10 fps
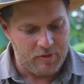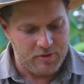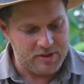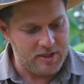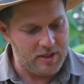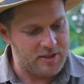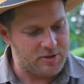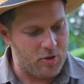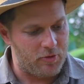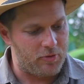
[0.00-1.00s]
Firstly, let's
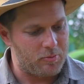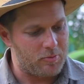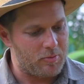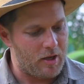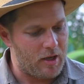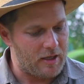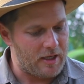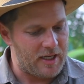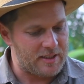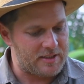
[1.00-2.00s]
start off.
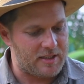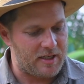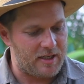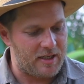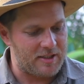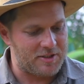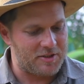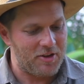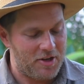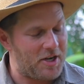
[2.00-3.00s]
It's
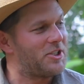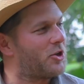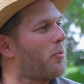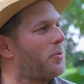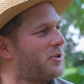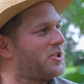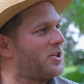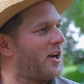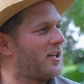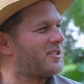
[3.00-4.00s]
not an easy
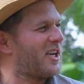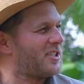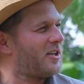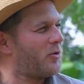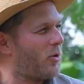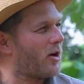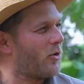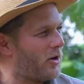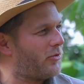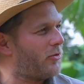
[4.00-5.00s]
competition, and it's actually quite an
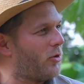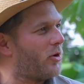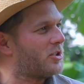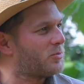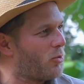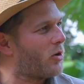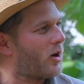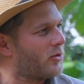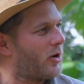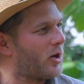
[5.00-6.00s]
honor for a small
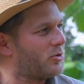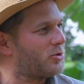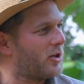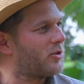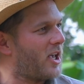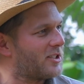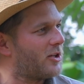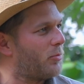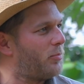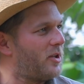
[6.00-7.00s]
country like Botswana to
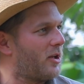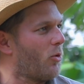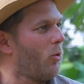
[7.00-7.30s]
actually compete at